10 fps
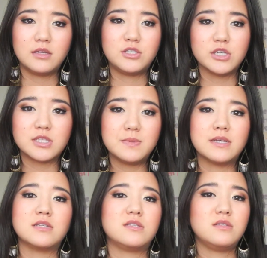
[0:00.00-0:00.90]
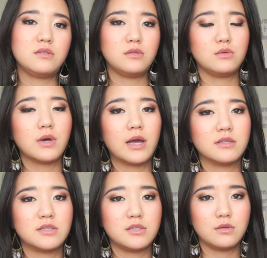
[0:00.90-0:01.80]
Just because you
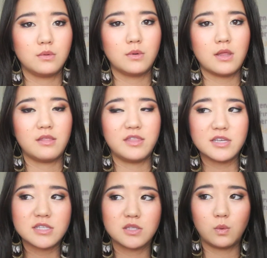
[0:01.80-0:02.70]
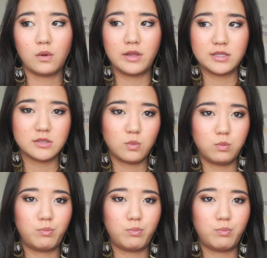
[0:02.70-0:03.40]
got into this school that's